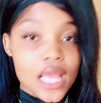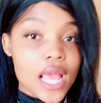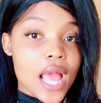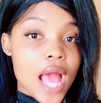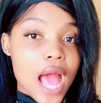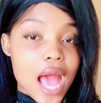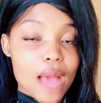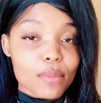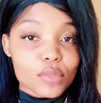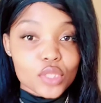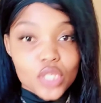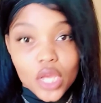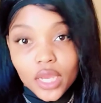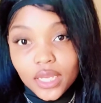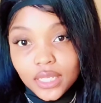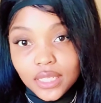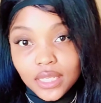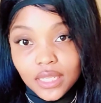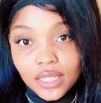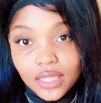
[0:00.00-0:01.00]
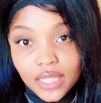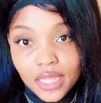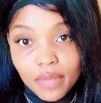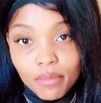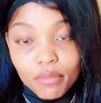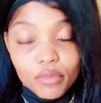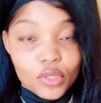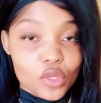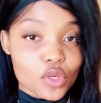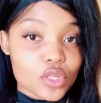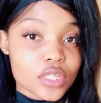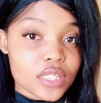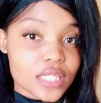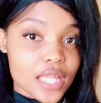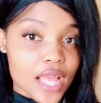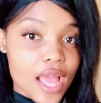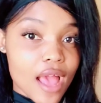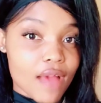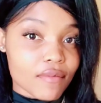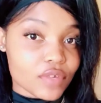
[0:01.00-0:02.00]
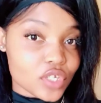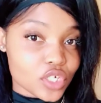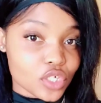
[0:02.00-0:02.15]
I'm targeting them because they have